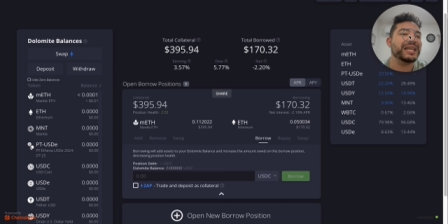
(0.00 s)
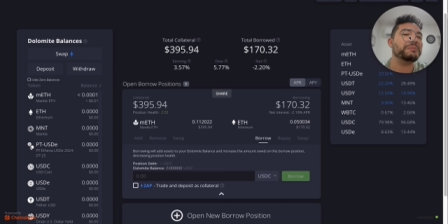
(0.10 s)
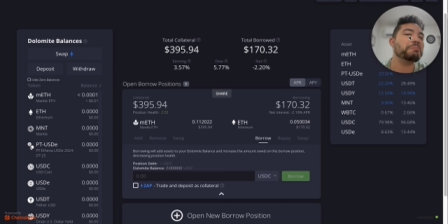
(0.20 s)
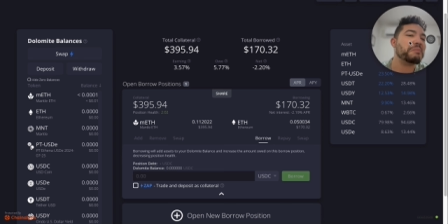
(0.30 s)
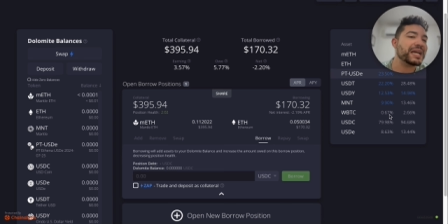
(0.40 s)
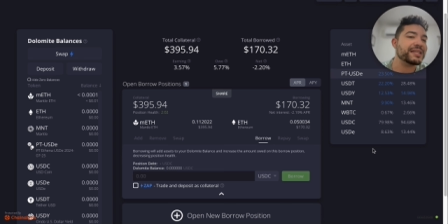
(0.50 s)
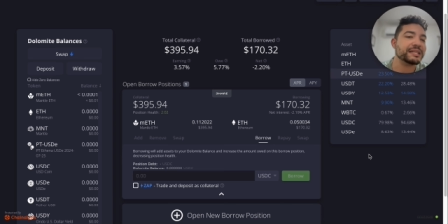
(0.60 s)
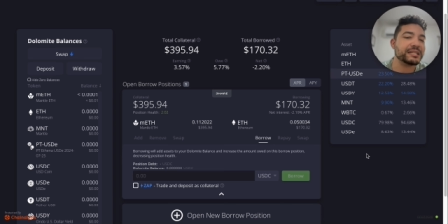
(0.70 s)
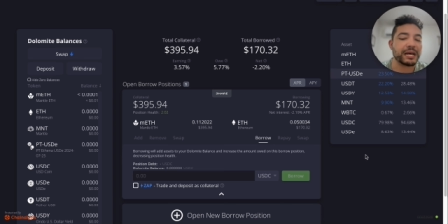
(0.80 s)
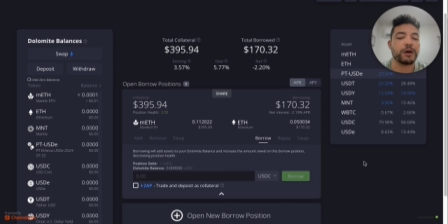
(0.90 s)
It might
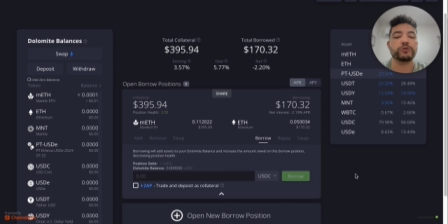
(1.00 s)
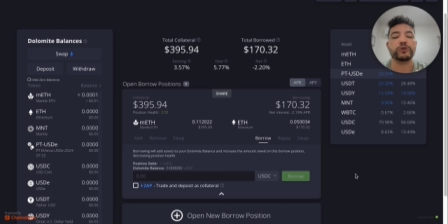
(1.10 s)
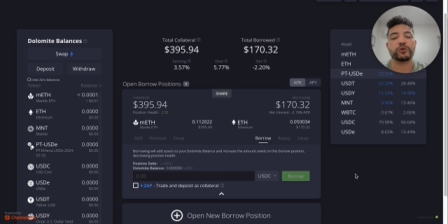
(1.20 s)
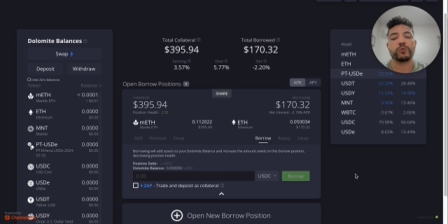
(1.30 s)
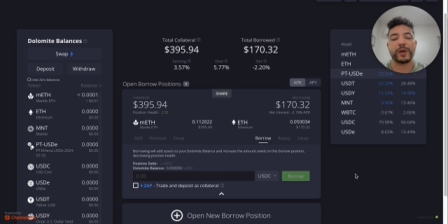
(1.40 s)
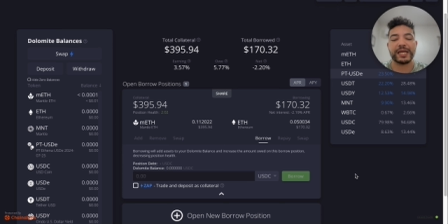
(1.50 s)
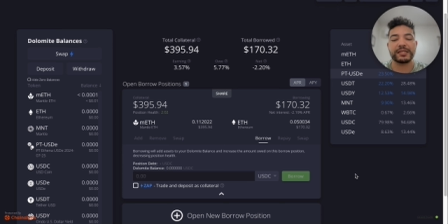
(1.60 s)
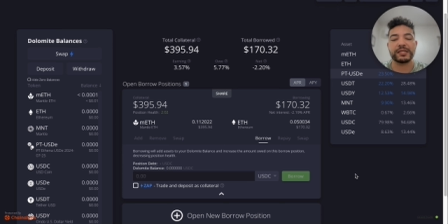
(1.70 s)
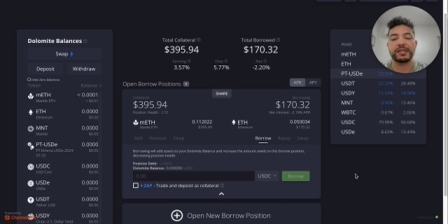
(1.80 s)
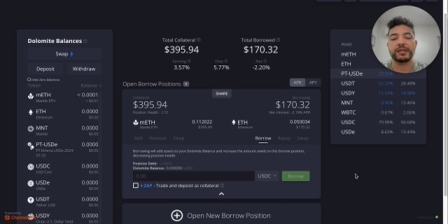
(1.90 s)
sound
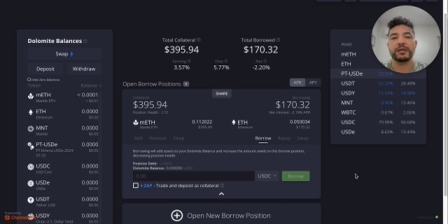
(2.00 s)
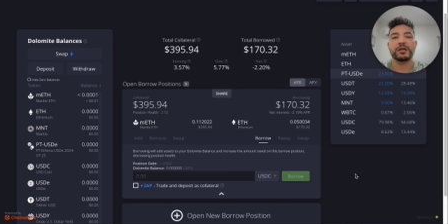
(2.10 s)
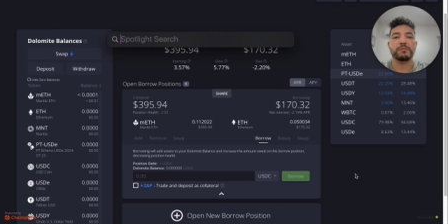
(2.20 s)
crazy,